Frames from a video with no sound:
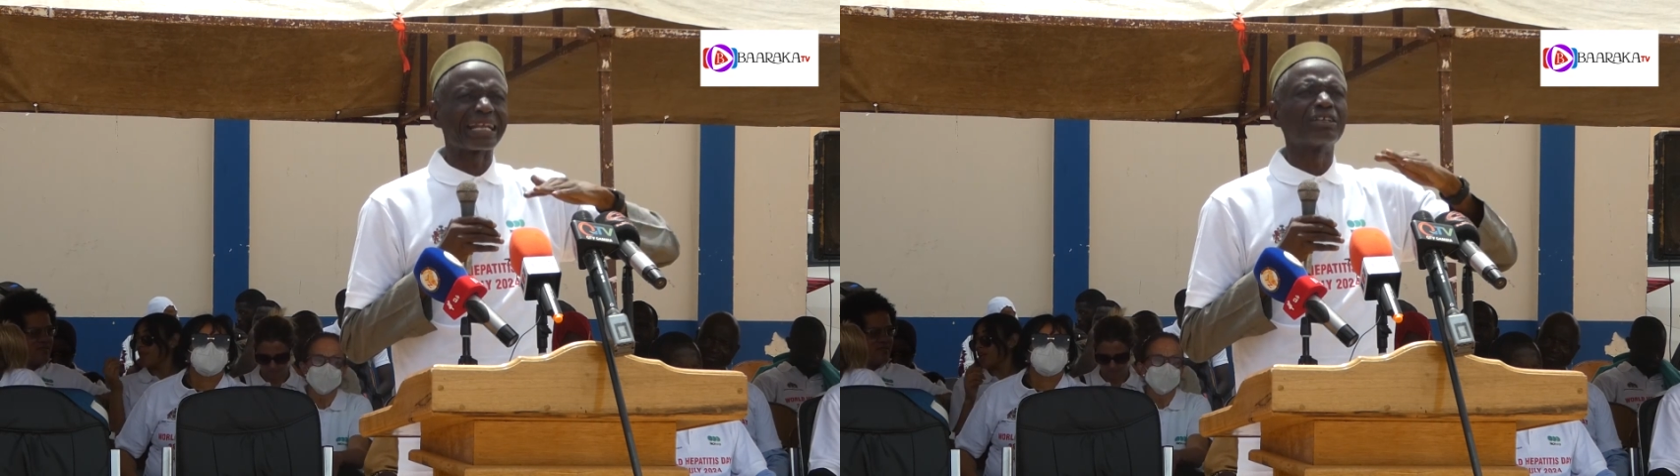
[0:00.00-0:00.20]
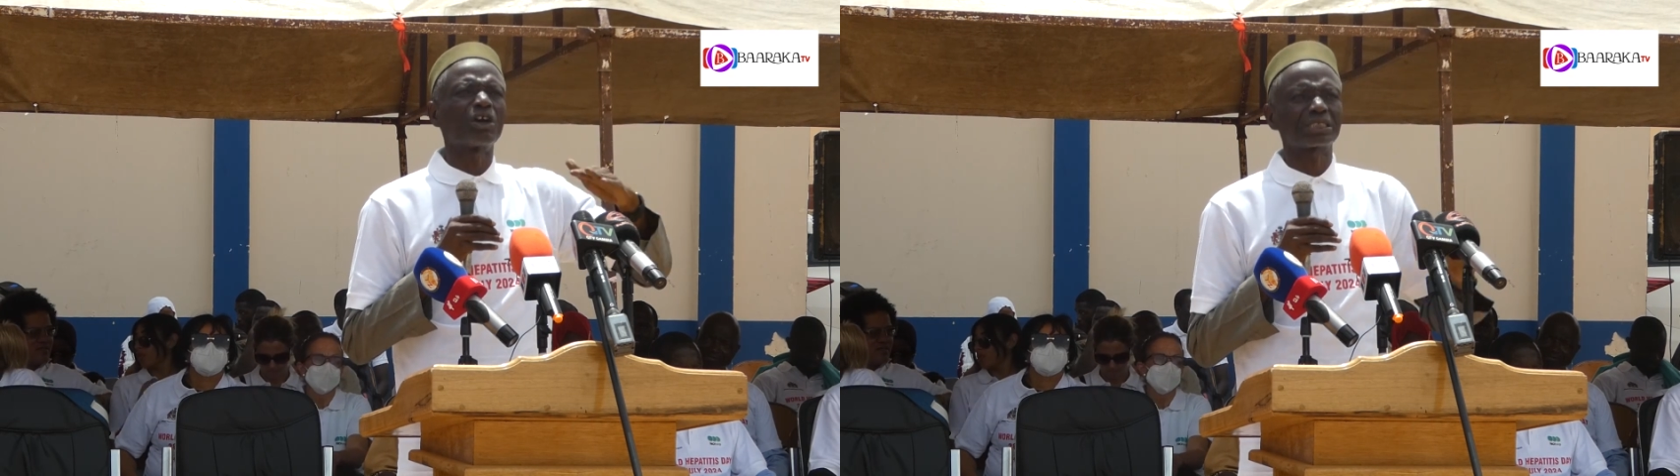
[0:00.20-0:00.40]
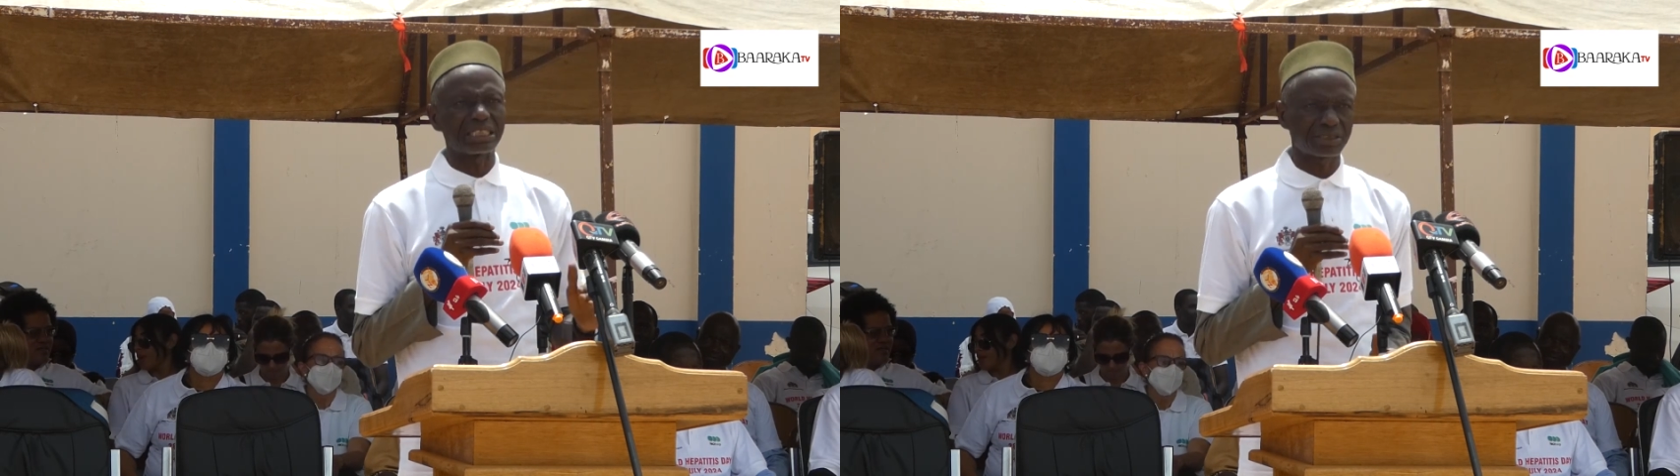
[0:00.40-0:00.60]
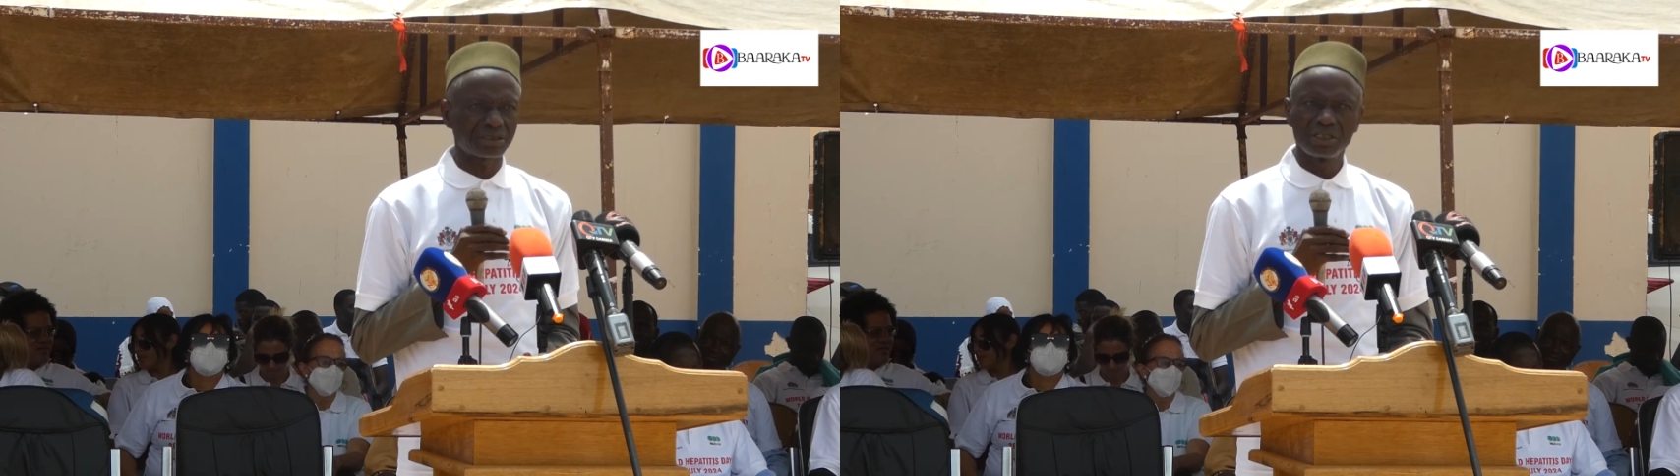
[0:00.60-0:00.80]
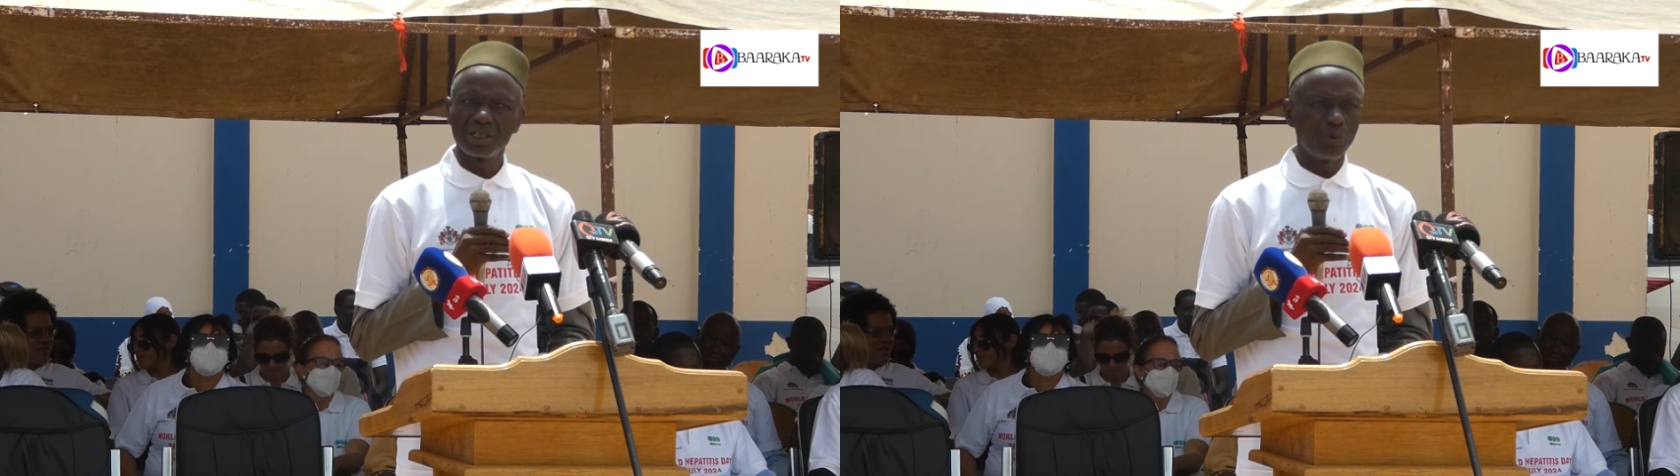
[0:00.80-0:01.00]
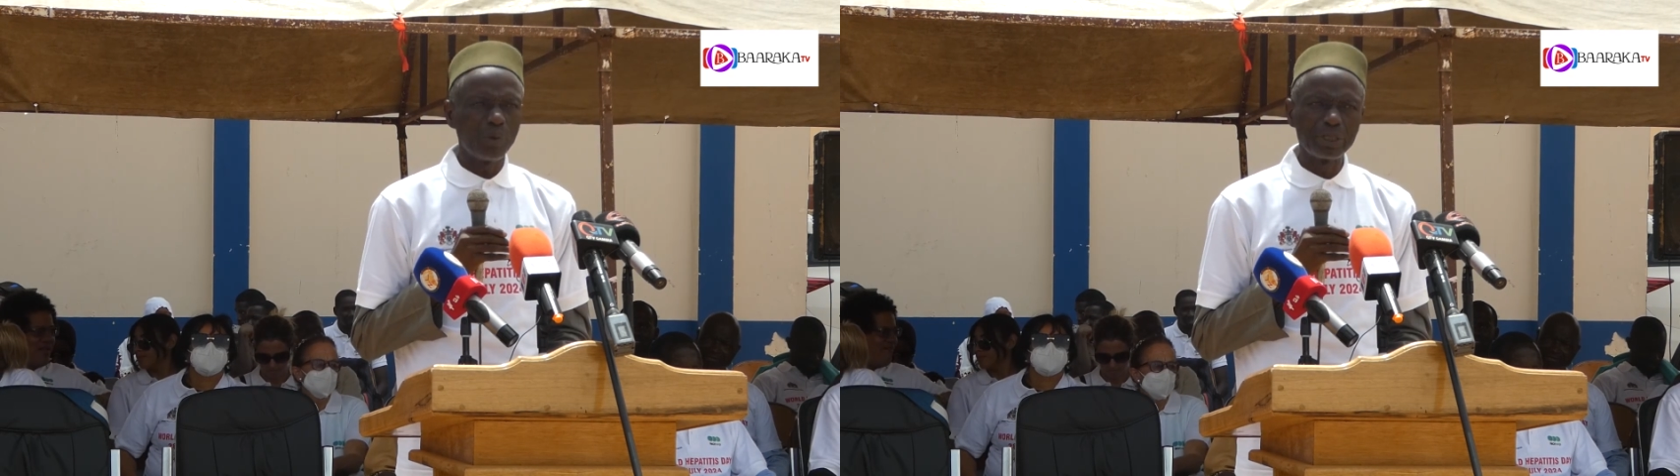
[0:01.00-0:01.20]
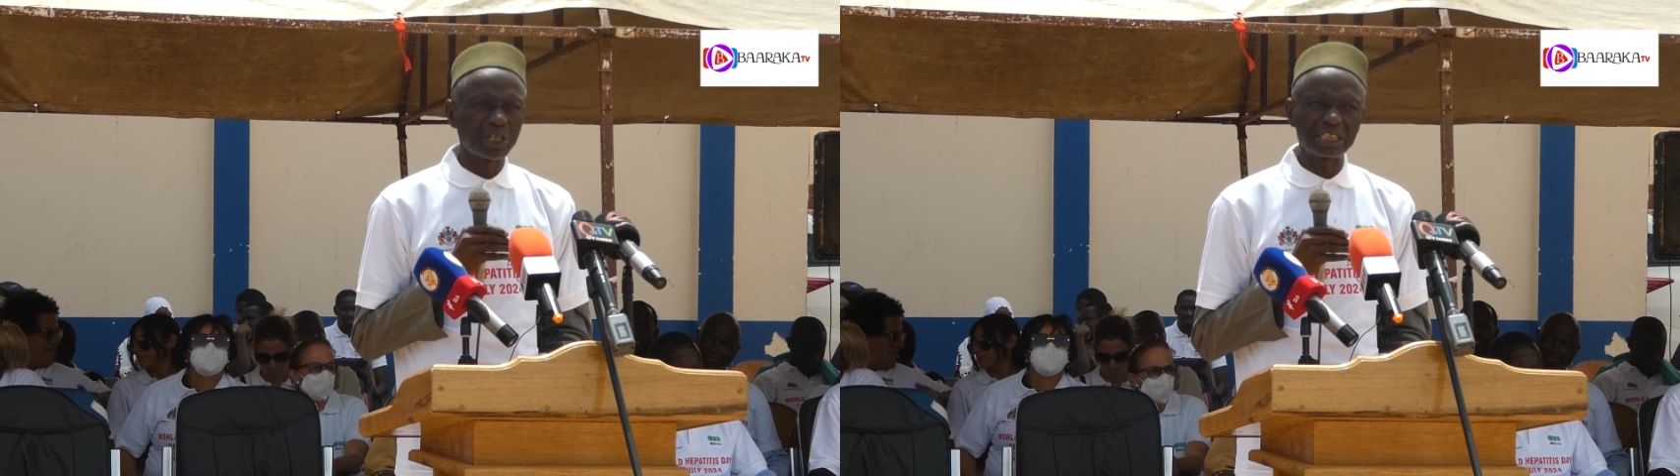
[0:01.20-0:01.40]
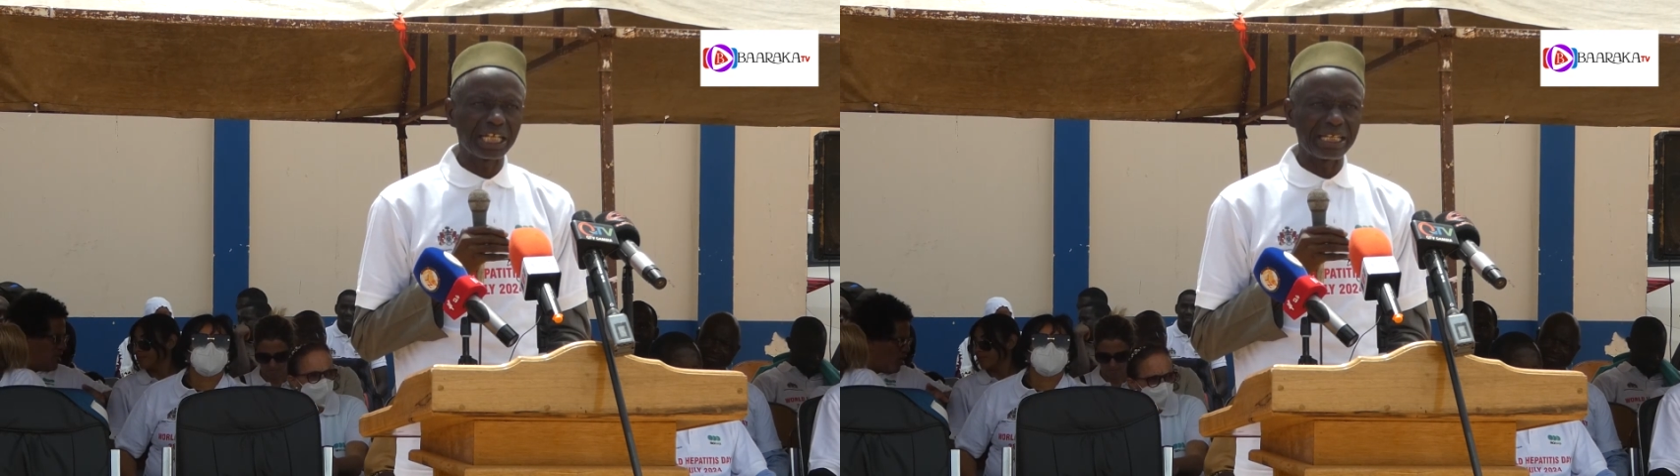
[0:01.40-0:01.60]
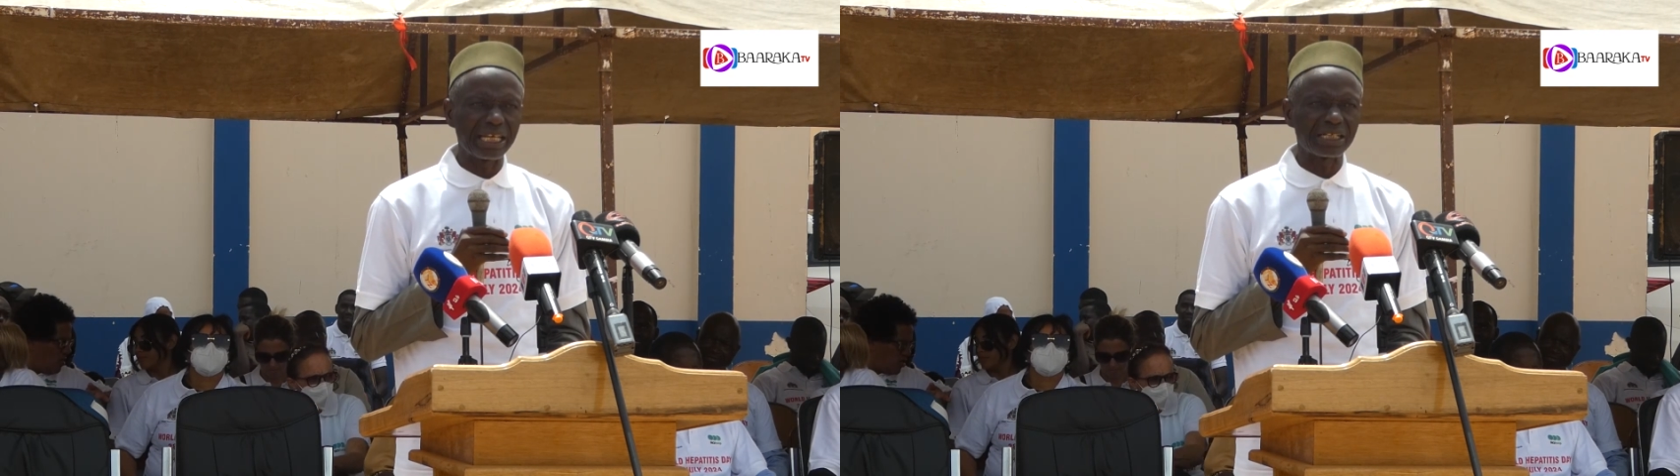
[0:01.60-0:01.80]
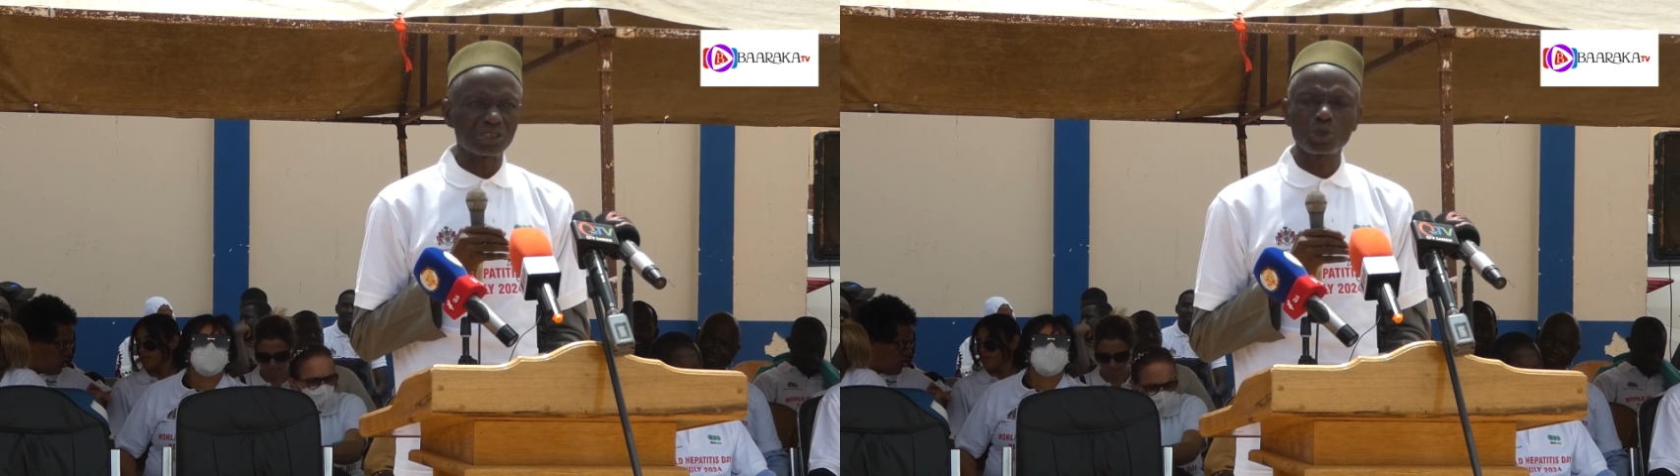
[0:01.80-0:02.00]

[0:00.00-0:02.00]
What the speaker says: reluctant, we will not get there.